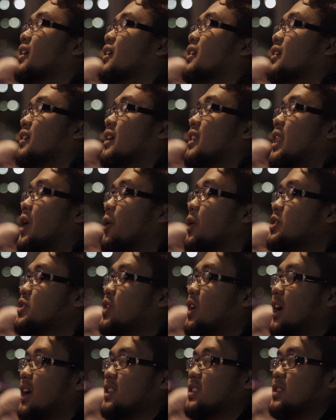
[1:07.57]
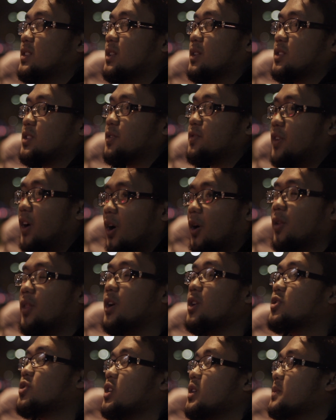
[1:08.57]
They were trying to, to follow
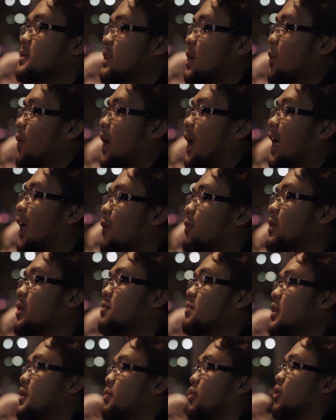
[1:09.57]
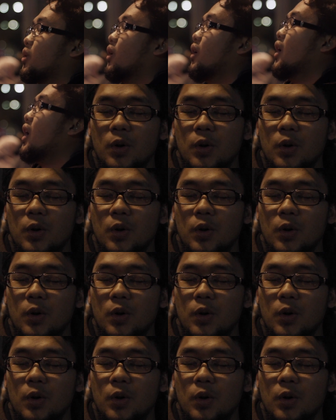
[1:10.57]
their dreams. They were helping people.